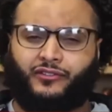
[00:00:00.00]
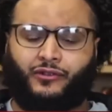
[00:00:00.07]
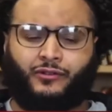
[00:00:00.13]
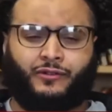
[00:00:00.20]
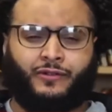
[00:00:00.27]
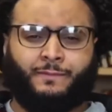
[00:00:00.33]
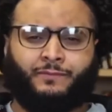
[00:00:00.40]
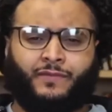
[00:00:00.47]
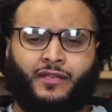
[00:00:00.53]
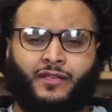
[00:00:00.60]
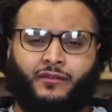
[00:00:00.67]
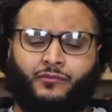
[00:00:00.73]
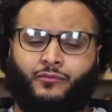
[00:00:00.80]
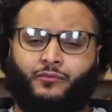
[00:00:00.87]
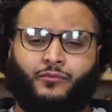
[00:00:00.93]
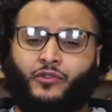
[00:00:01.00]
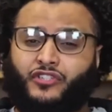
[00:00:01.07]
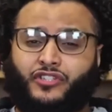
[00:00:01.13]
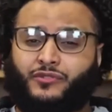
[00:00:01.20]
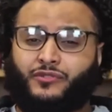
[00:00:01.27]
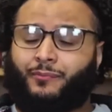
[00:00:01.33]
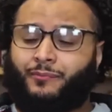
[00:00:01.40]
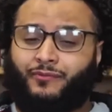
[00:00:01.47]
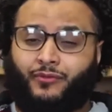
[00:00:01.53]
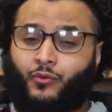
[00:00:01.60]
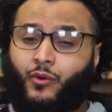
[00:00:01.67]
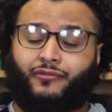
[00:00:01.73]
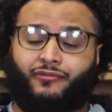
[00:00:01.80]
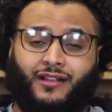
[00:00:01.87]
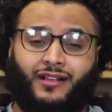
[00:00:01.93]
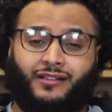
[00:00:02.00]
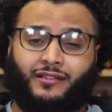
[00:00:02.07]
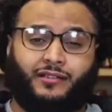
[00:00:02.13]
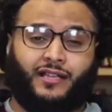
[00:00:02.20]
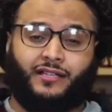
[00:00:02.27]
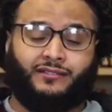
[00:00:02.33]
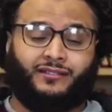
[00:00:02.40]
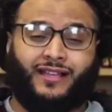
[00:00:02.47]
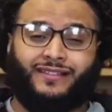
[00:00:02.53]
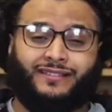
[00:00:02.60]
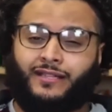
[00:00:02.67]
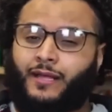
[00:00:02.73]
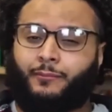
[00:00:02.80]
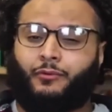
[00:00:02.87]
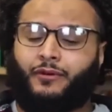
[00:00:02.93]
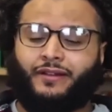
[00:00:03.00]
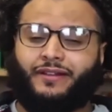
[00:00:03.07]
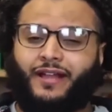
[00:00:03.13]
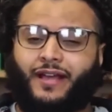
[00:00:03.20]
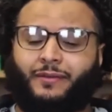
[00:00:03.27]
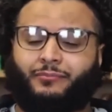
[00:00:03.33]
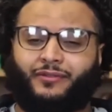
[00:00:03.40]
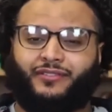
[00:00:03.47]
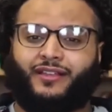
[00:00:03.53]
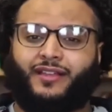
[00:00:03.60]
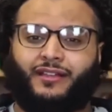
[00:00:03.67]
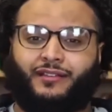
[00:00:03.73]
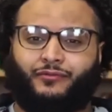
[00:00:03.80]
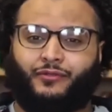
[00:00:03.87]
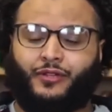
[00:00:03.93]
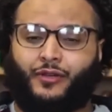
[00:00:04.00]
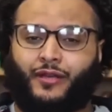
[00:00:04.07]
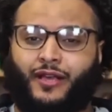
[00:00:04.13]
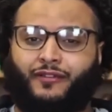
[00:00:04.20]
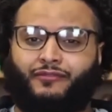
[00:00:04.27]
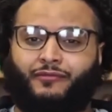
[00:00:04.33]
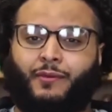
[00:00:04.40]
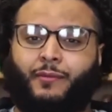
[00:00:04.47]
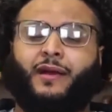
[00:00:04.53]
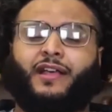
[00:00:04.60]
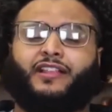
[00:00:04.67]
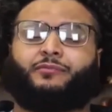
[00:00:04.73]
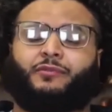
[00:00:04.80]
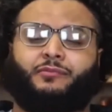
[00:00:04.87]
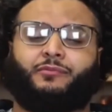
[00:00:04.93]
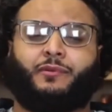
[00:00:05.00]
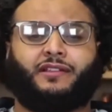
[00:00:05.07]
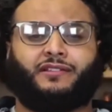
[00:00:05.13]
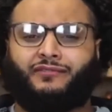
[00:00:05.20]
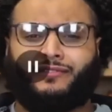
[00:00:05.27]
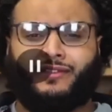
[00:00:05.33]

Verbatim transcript: So which is quite frankly like 99.9% percent if we look at it from a mass perspective.